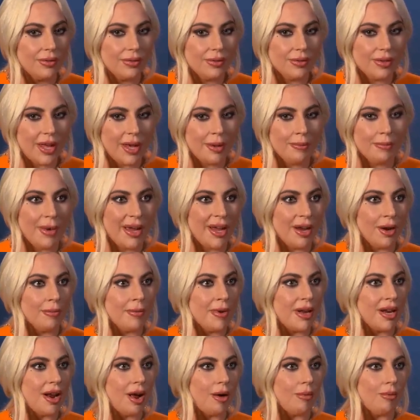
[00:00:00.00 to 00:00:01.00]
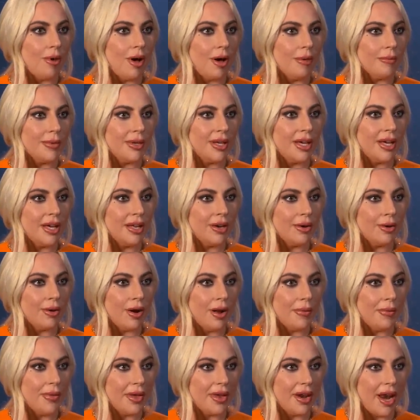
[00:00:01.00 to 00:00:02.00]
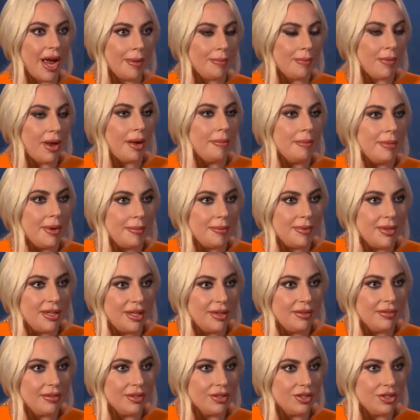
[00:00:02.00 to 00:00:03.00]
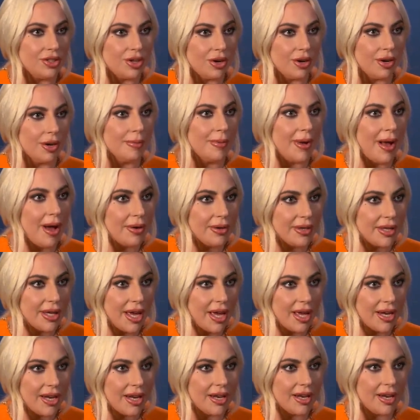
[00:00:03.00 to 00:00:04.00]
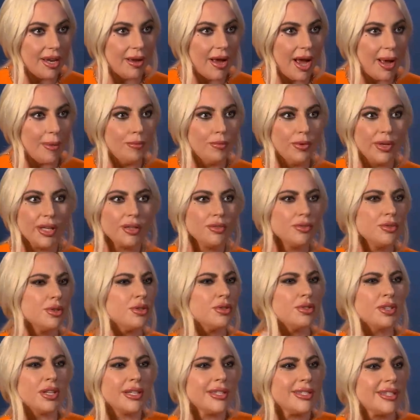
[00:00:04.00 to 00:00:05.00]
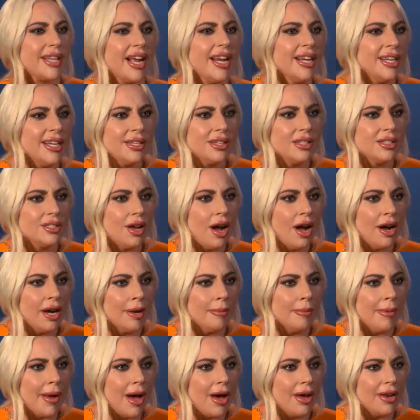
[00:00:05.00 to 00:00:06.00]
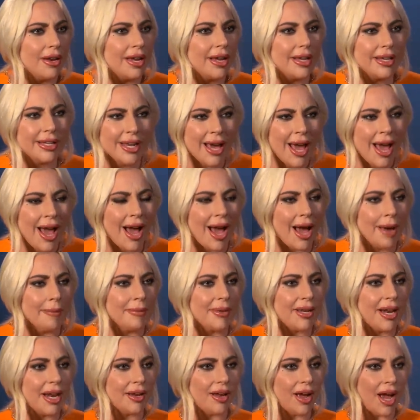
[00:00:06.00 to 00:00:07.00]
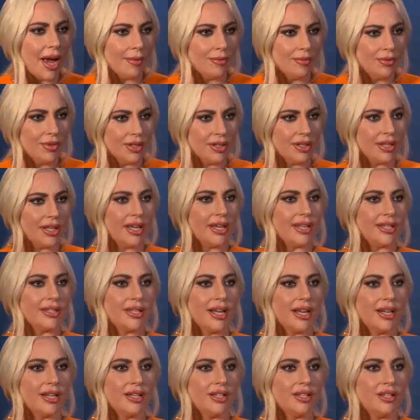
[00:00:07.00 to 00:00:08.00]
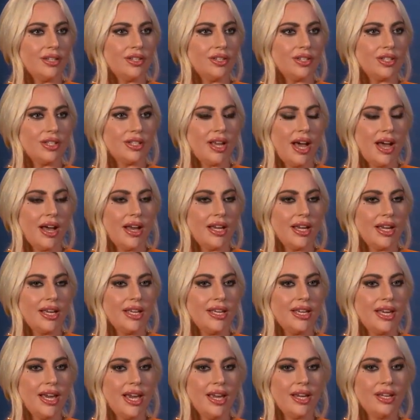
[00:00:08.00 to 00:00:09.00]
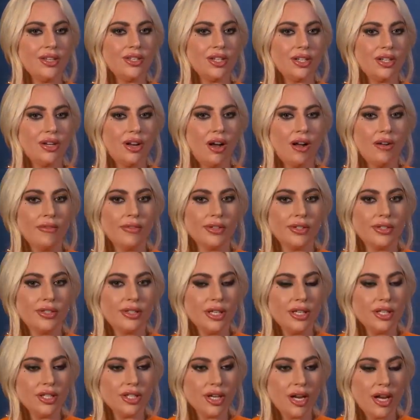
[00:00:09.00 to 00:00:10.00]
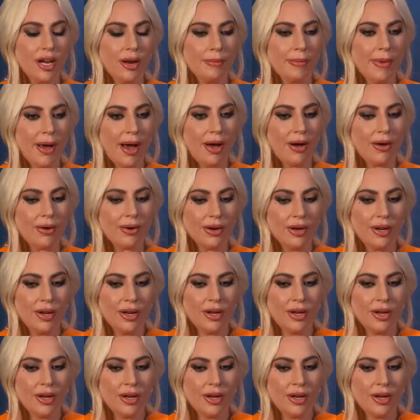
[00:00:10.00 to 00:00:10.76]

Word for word: they may or may not want me in or that I'm not maybe even sure about yet. And I, am really just excited to You're talk okay about it. it. Yeah. yeah. I mean, I, am really excited to just engage in conversation about.